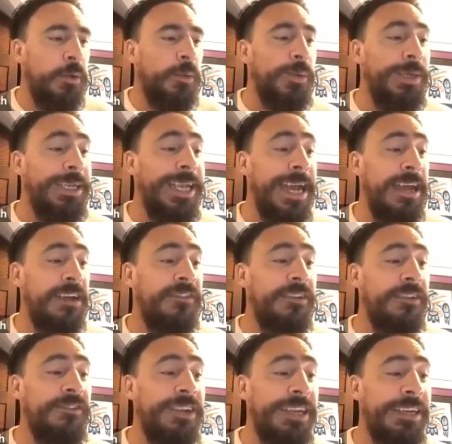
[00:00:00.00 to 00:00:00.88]
we
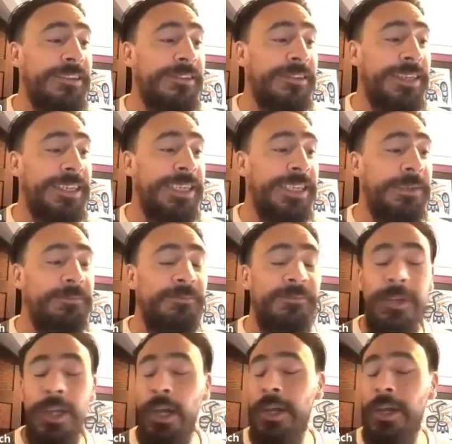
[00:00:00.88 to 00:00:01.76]
have FASD,
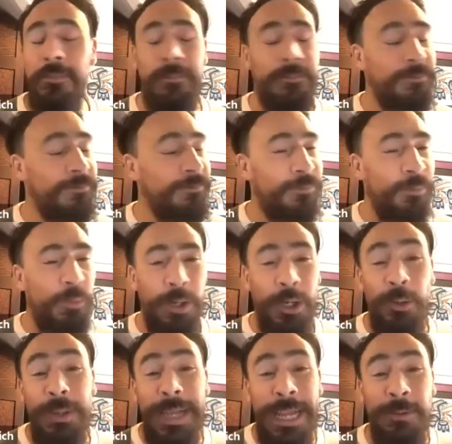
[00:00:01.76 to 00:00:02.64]

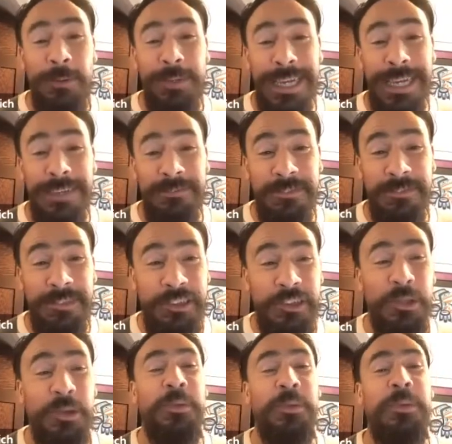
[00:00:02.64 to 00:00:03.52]
we're okay with that.
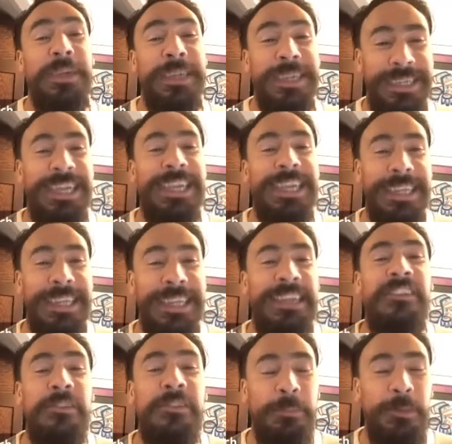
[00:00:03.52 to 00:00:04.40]
So
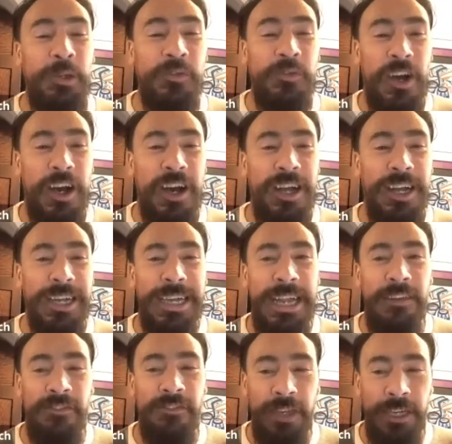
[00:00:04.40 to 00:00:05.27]
let's move on
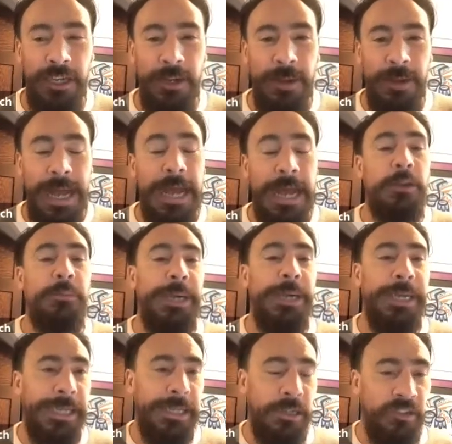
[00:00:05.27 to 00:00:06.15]
and figure out how to
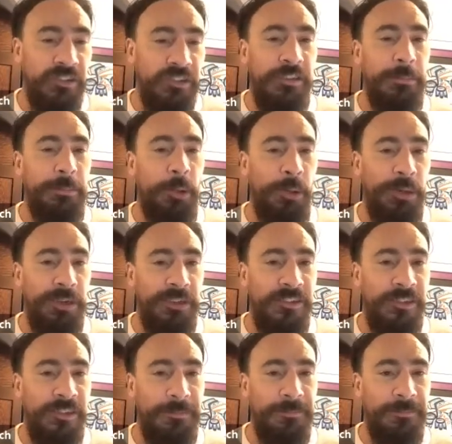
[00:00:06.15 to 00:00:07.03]
bring in those
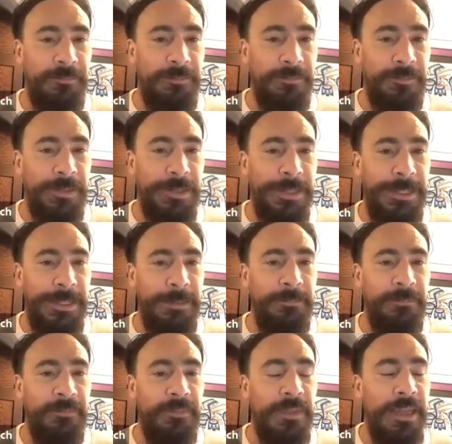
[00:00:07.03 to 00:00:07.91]
supports,
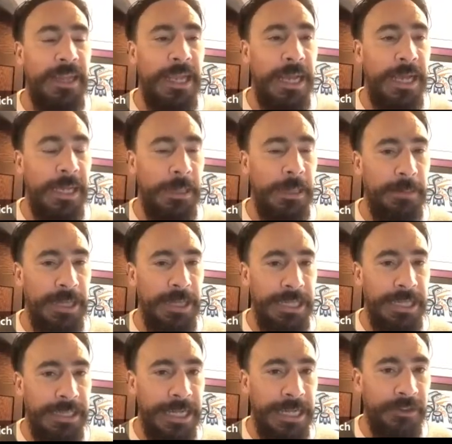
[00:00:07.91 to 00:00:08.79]
right? Um, I
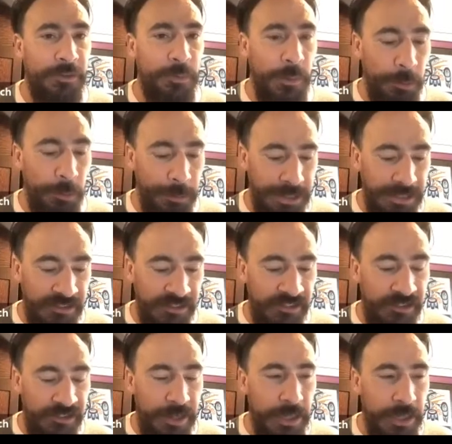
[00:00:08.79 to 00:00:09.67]
think that's where we get
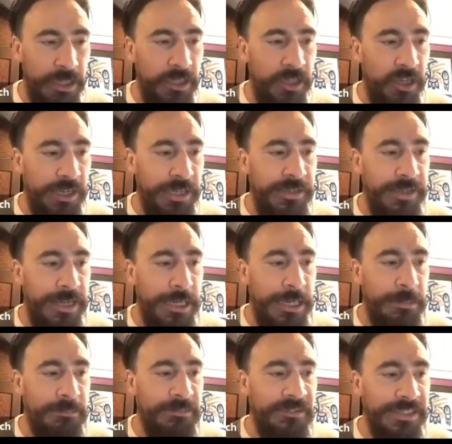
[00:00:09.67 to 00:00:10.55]
stuck a lot of
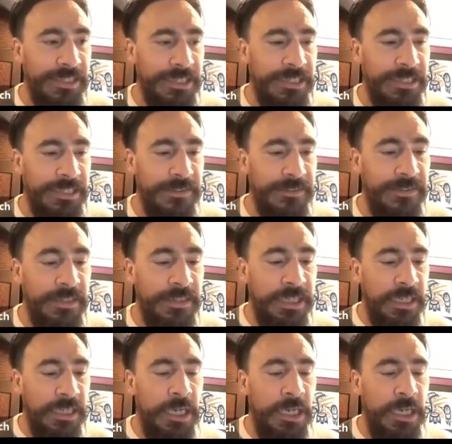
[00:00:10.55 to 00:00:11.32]
times is,